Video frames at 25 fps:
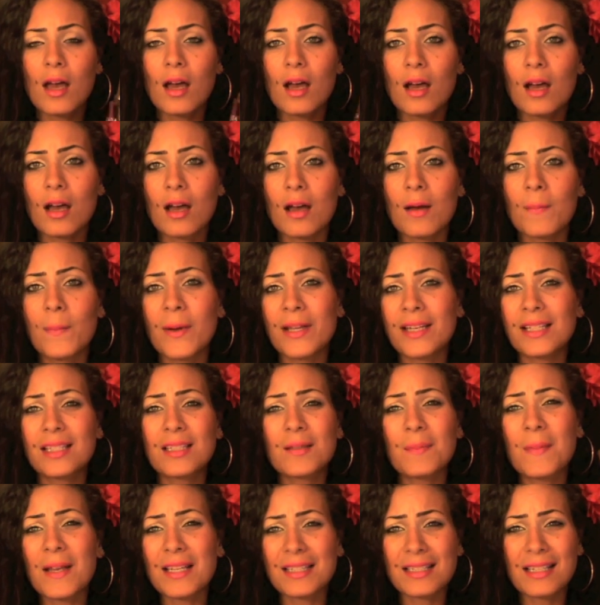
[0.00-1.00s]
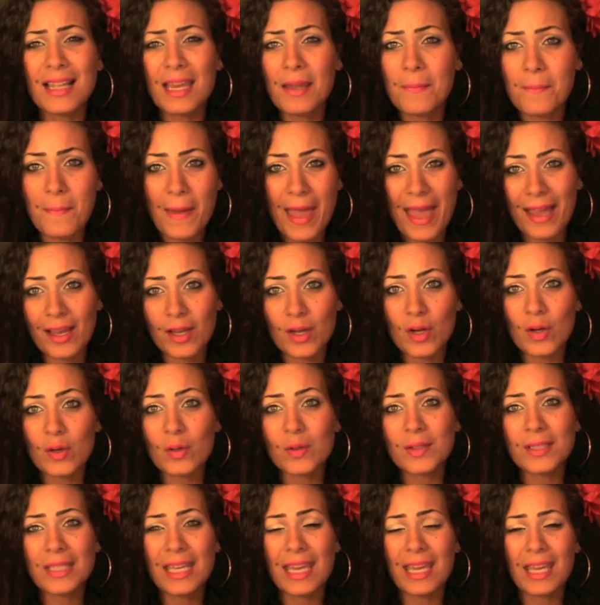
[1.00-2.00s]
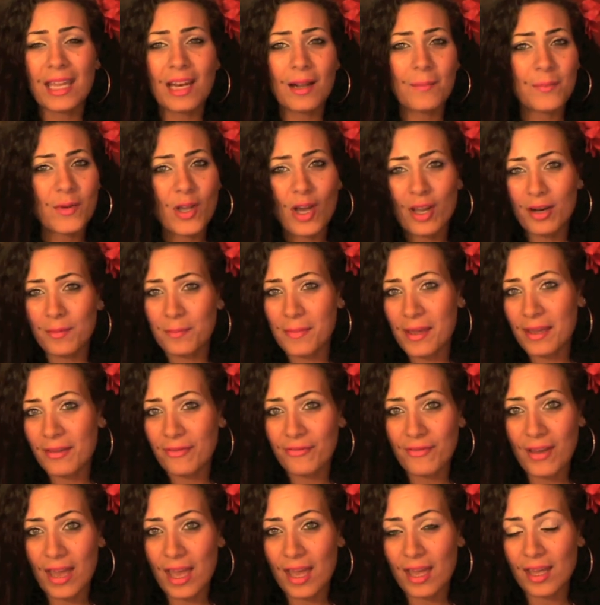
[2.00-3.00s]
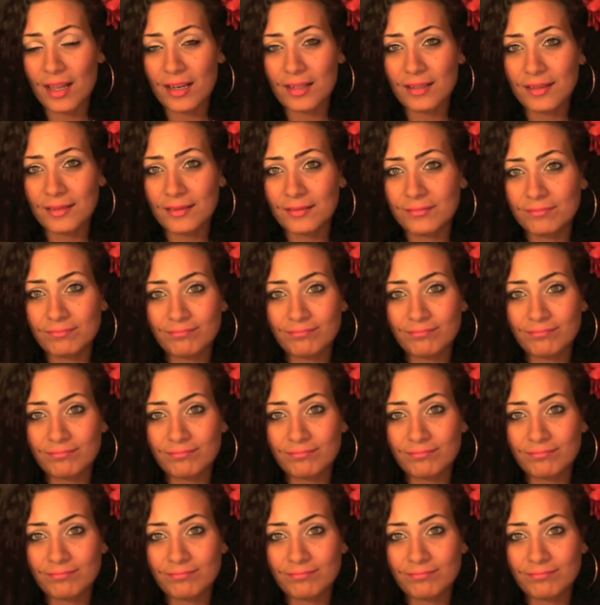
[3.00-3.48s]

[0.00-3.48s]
Uh, but it smells like mangoes and I'm not a big fan